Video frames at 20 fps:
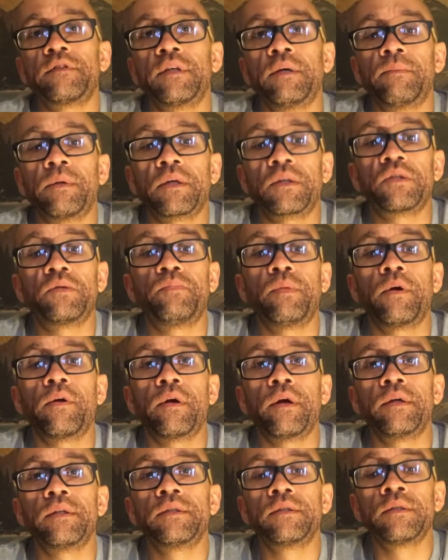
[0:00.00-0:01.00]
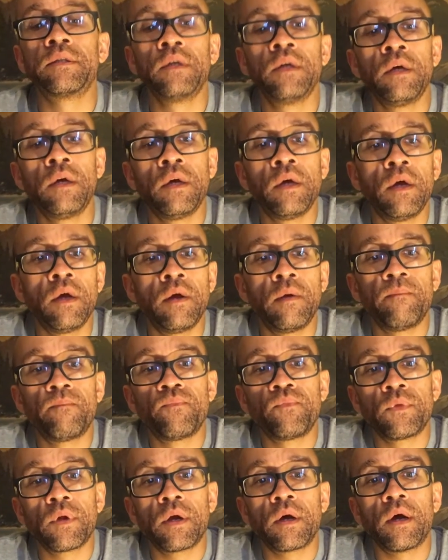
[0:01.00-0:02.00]
some experience.
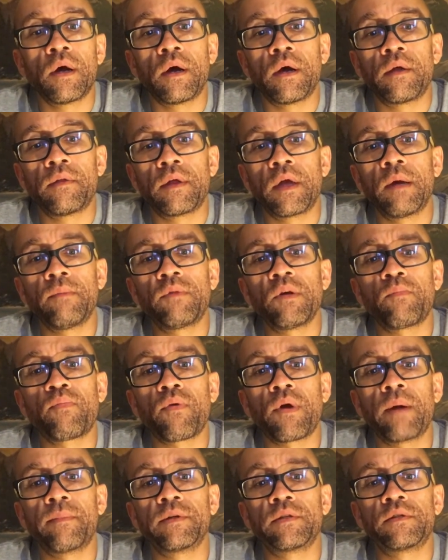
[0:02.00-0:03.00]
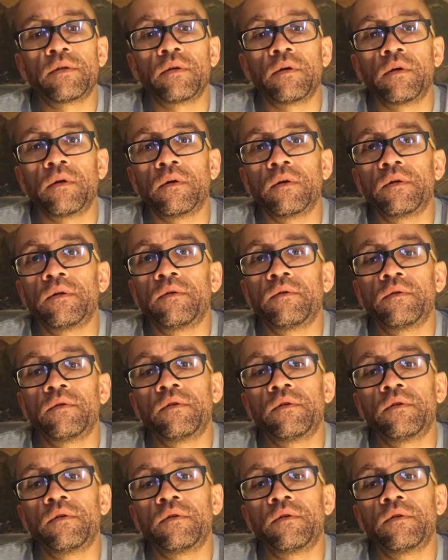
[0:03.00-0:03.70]
The empty promiser.